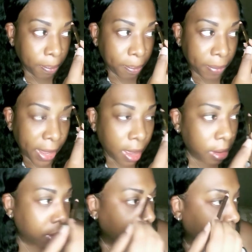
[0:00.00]

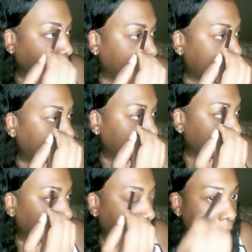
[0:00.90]
powder or any
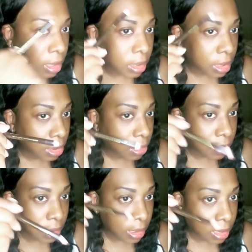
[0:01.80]
liquid. You're just
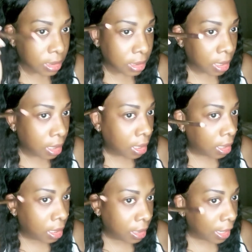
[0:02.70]
using this
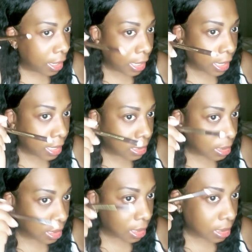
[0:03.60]
99
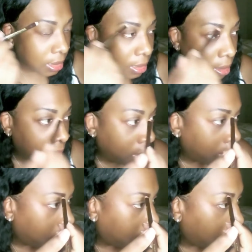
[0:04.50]
cents
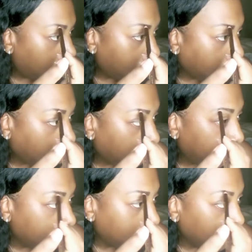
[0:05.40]
brow
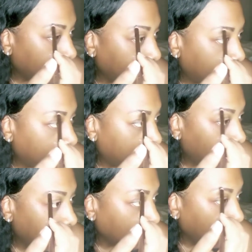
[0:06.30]
pencil,
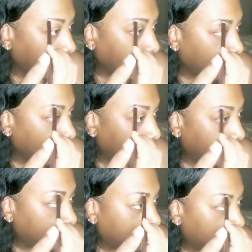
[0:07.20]
dark brown.
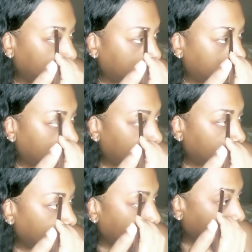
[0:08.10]
Not